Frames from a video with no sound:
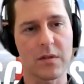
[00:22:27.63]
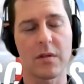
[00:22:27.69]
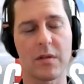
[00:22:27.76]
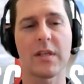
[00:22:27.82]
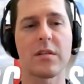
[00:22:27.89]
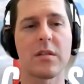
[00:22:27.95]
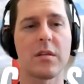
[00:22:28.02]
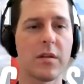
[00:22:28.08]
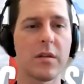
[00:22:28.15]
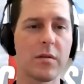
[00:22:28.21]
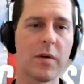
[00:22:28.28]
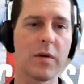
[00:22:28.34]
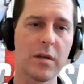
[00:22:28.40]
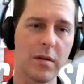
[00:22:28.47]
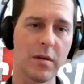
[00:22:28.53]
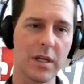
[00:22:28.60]
So that's another
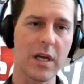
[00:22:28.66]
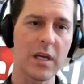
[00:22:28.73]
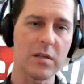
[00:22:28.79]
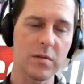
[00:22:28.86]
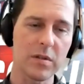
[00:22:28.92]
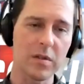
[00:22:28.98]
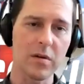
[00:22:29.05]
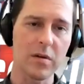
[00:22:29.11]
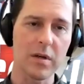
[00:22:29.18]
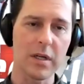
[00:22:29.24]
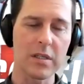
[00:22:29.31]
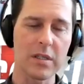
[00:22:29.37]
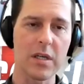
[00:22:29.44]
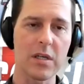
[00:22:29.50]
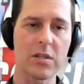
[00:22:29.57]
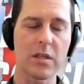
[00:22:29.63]
way to engage with the
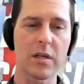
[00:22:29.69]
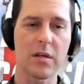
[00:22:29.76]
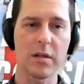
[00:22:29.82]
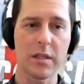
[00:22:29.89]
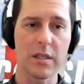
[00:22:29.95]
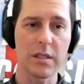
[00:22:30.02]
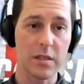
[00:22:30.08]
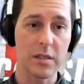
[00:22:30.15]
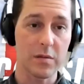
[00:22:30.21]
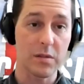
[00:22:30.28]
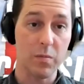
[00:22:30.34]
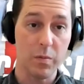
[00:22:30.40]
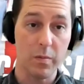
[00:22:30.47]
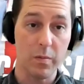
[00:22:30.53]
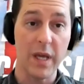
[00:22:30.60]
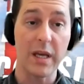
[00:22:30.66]
organization, or at least just
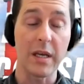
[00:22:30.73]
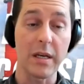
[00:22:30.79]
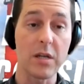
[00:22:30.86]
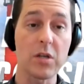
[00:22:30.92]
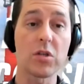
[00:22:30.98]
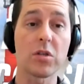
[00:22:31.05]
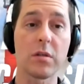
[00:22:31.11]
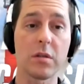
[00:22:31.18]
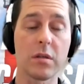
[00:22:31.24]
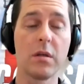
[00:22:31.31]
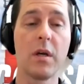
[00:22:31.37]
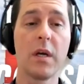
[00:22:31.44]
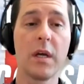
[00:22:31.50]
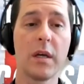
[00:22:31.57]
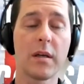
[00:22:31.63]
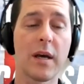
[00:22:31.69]
make initial
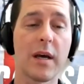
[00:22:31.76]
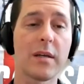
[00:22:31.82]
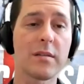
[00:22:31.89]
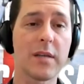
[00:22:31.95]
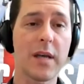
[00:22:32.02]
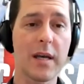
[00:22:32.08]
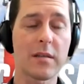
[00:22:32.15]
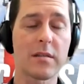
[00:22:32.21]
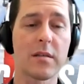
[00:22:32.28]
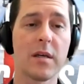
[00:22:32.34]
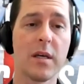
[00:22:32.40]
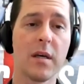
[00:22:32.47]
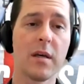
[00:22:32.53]
contact,